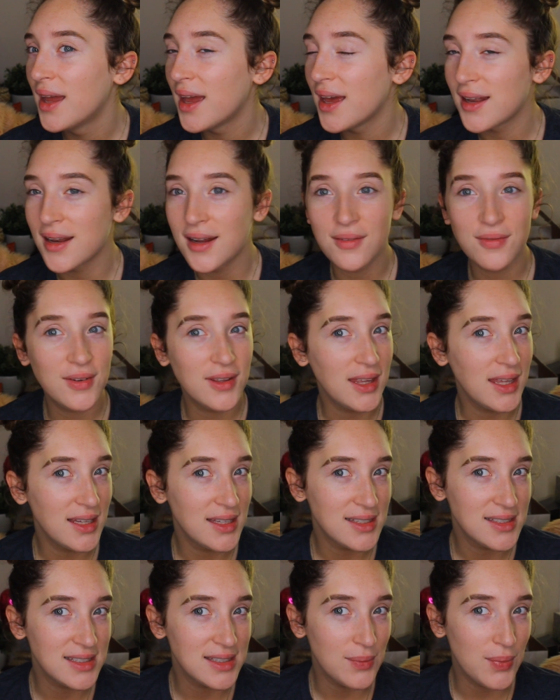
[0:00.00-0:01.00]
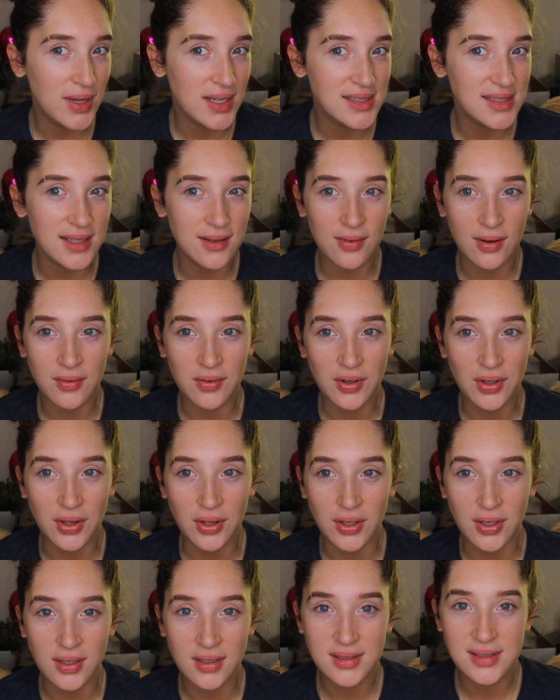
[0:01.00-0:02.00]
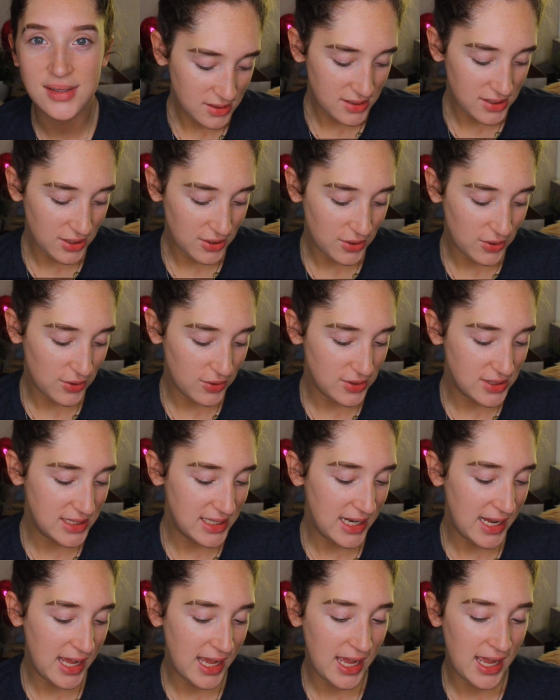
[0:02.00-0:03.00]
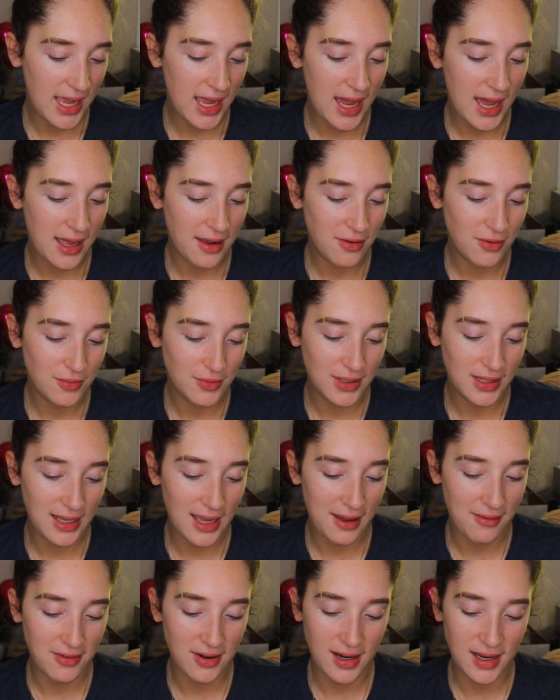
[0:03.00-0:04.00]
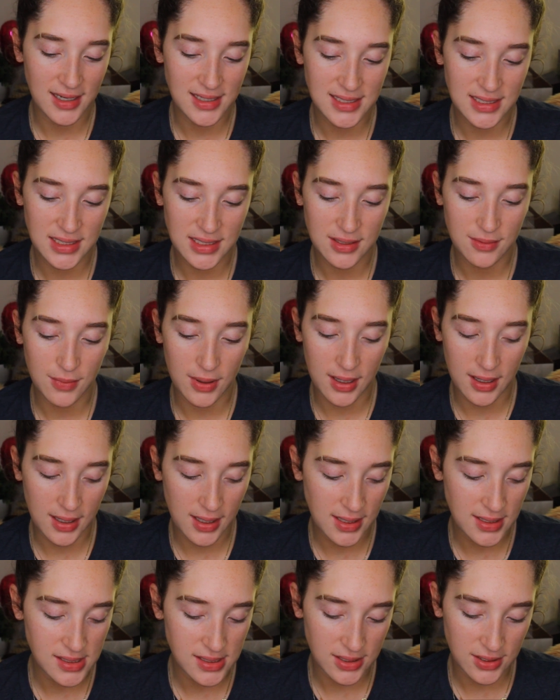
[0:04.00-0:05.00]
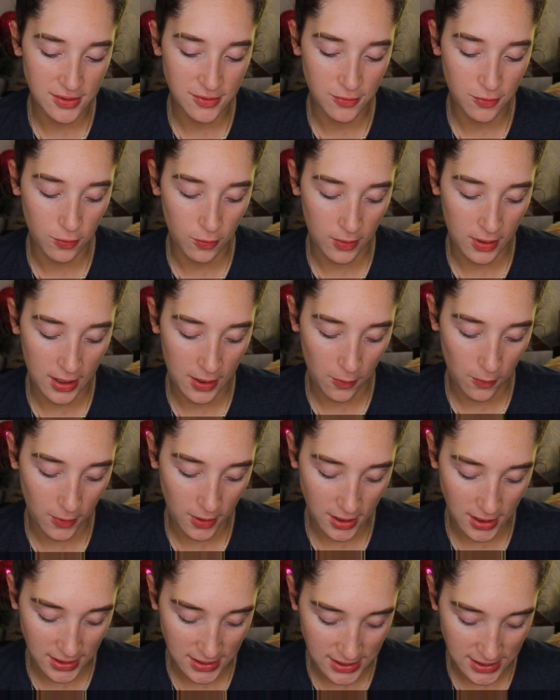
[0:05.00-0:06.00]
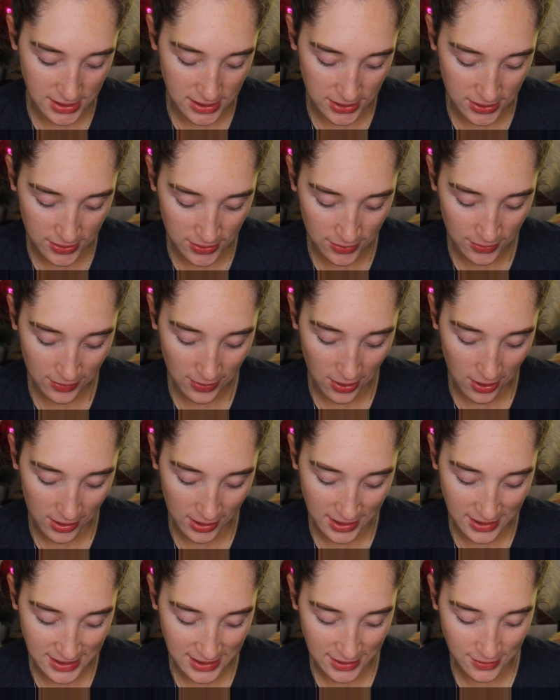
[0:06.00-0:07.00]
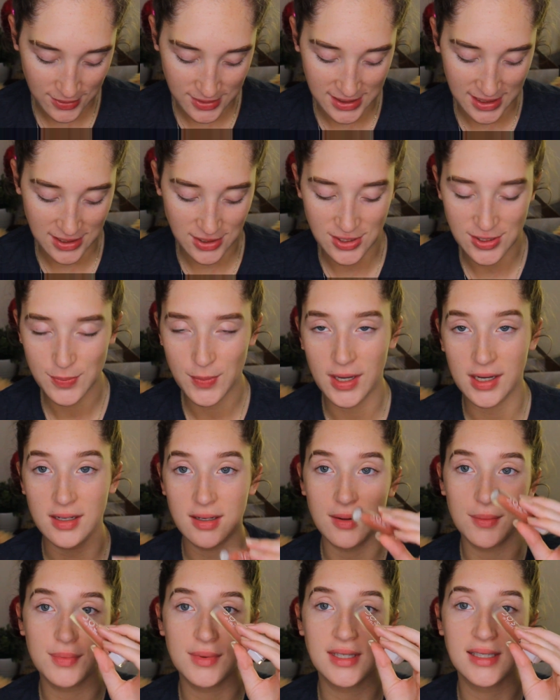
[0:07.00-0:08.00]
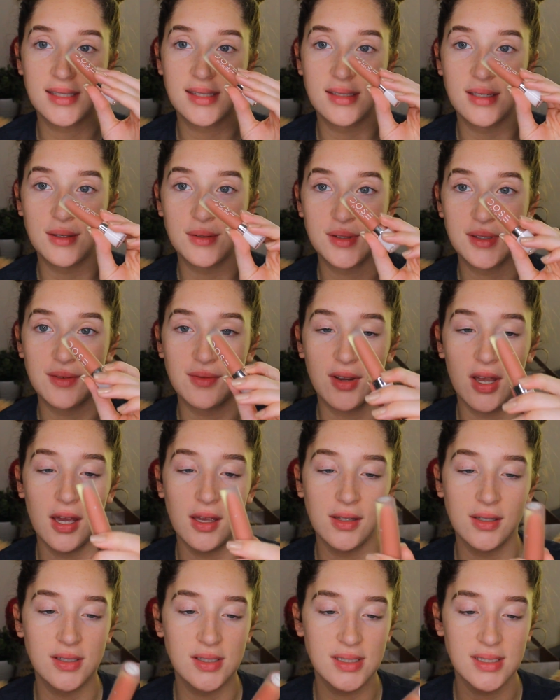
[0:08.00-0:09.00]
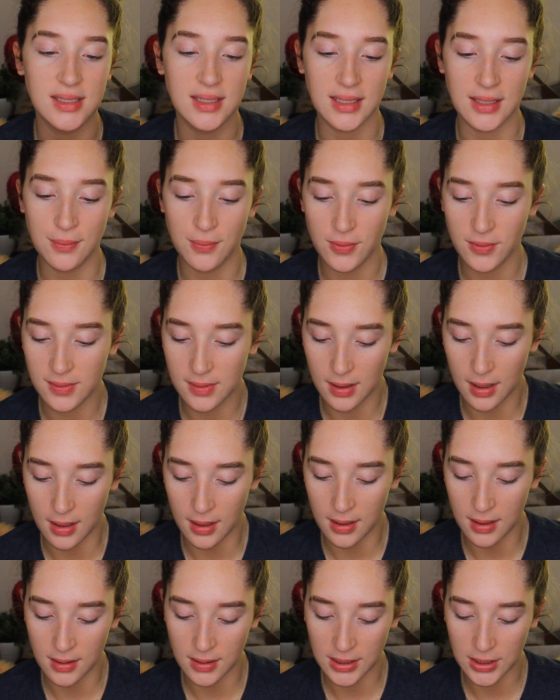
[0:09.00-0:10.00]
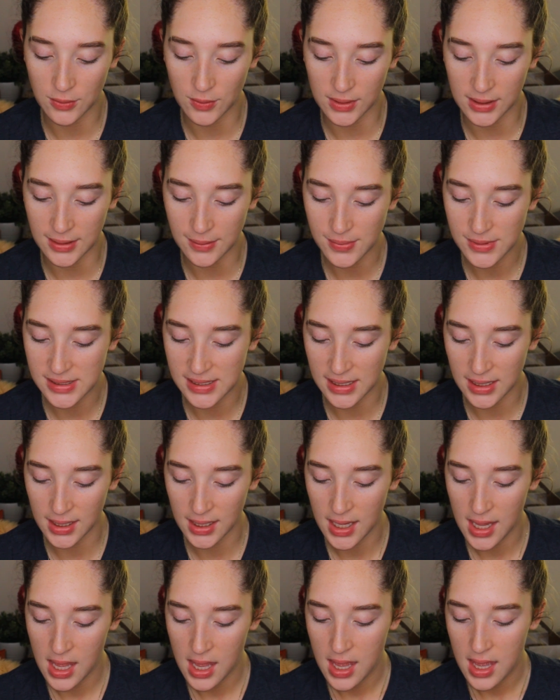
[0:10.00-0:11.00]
And I feel like this is the best they've ever looked. So today I don't really have an idea in mind of what I wanted to do. All I did was I just picked up this Dose of Colors liquid lipstick